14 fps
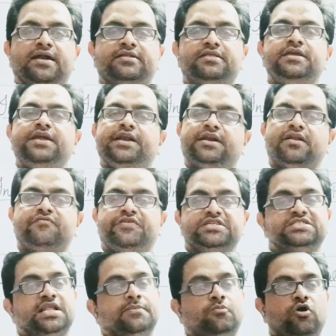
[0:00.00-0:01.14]
at the
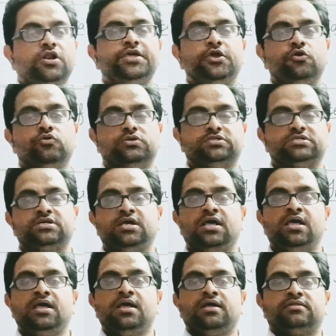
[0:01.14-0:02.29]
interfacial molecules?
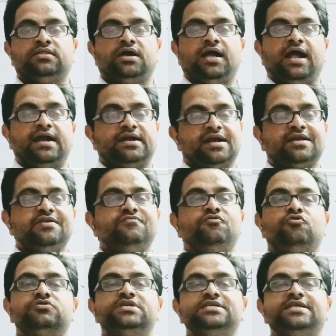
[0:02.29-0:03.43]
The attractive
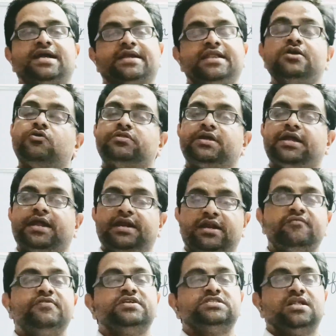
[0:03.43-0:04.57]
forces acting on the
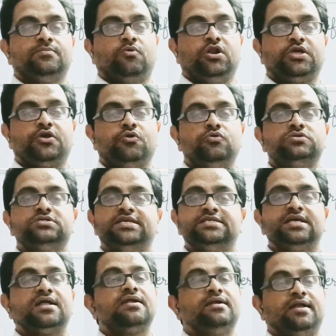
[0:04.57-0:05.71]
interfacial molecules, these
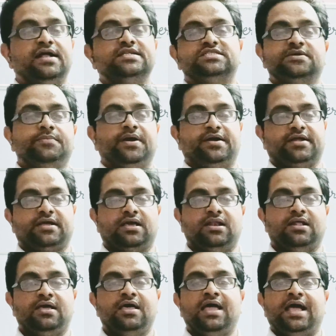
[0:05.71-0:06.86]
are
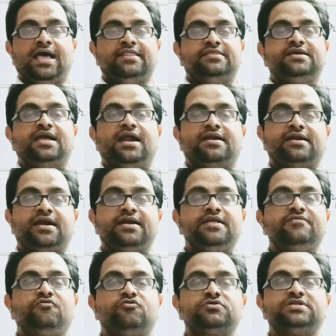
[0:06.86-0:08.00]
non-symmetrical, and the
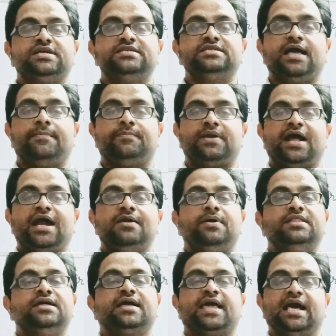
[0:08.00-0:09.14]
attractive forces applied by
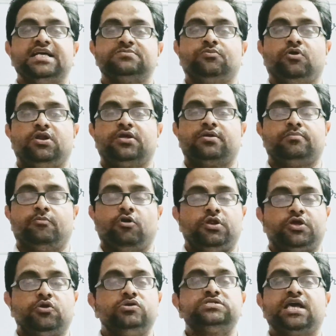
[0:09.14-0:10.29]
the gas
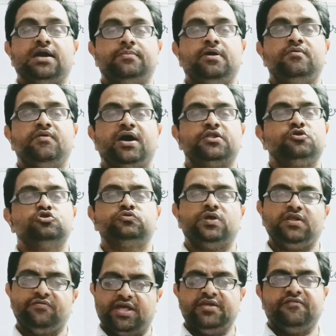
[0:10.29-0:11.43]
molecules above are
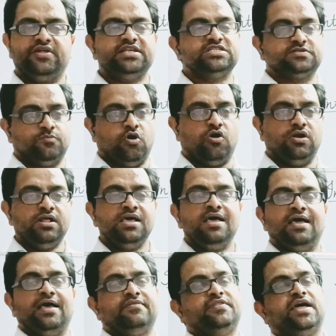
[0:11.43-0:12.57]
usually very small,
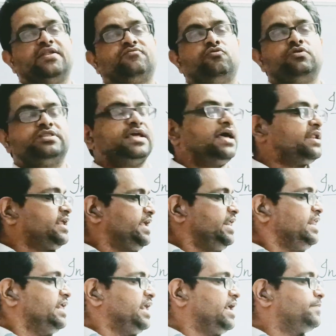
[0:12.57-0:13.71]
and therefore they are
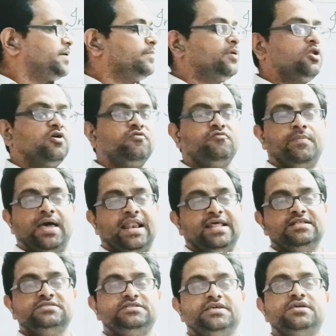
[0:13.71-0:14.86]
incapable of
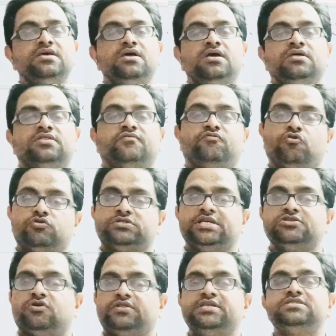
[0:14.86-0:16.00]
balancing the
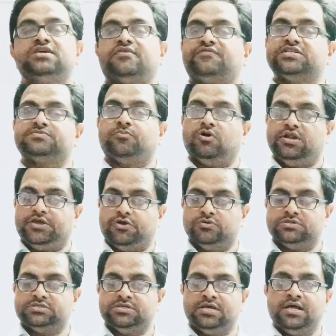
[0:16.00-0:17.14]
forces on the surface
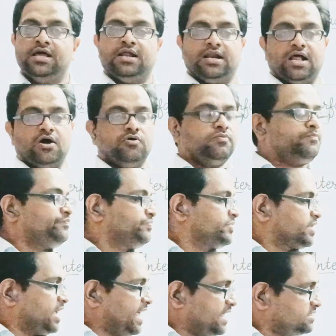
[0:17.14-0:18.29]
molecules. Now,
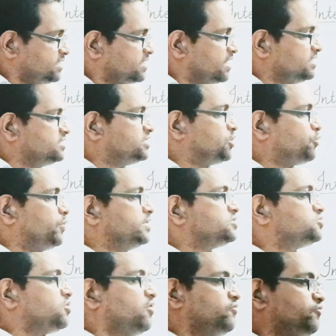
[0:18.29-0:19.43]
as a
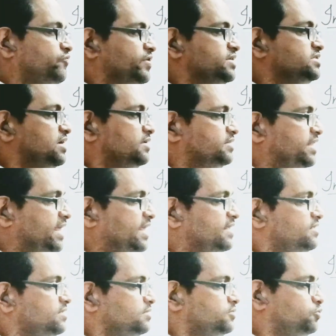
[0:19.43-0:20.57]
consequence of which,
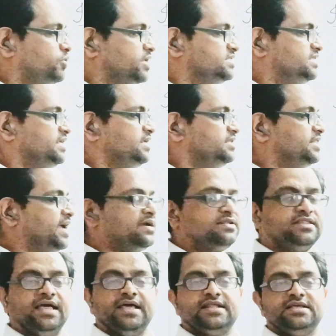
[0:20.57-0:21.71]
there you can see that
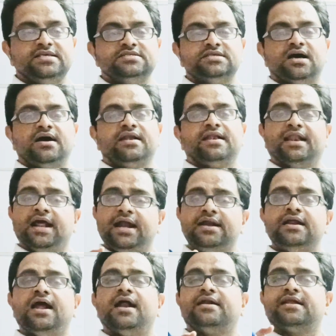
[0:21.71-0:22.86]
there is a
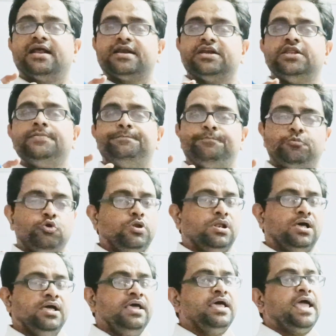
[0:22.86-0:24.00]
net attractive pull
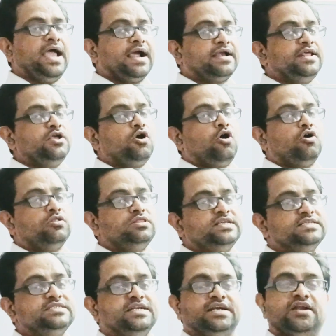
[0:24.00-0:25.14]
acting on
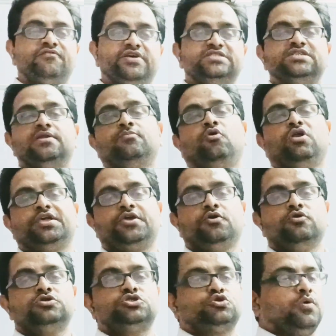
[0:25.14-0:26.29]
these interfacial
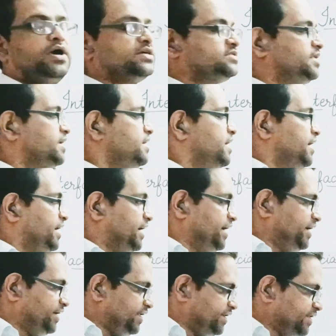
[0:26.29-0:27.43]
molecules towards the
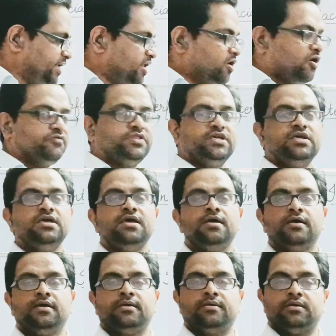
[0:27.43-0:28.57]
interior of the
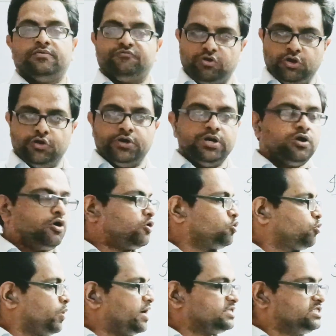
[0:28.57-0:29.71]
fluid or
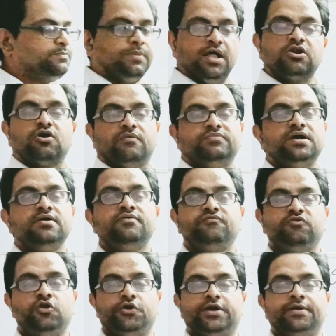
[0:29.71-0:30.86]
towards the bulk of the
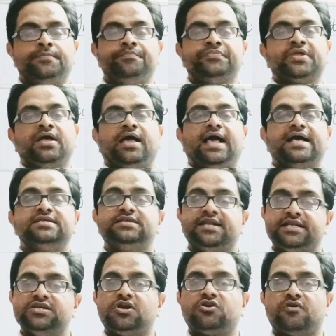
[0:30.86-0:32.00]
fluid. As a
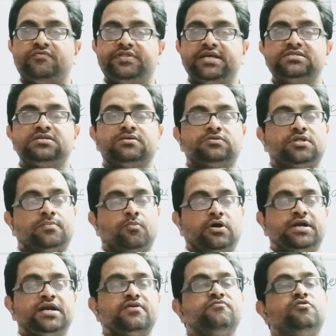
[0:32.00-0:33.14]
result of this, the
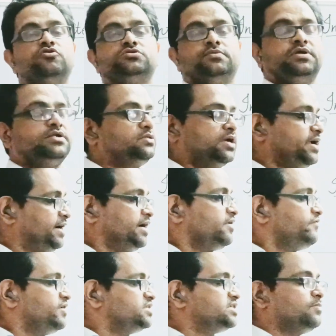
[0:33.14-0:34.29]

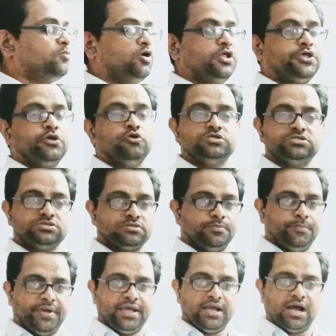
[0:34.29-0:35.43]
interfacial molecules
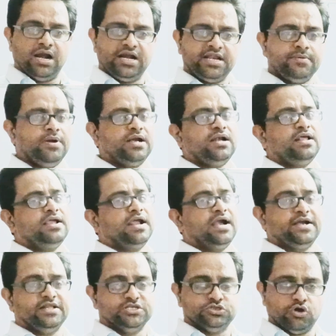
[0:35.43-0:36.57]
may ultimately
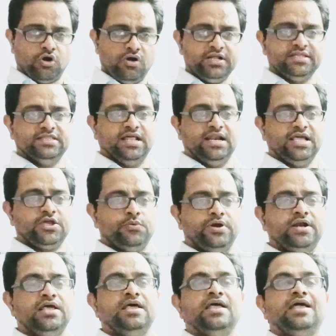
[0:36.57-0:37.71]
get dissolved in the
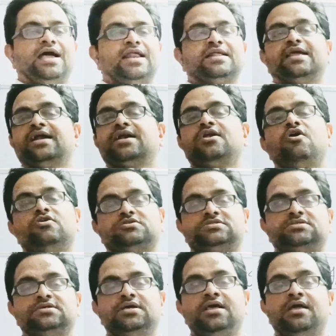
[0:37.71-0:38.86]
liquid and get lost.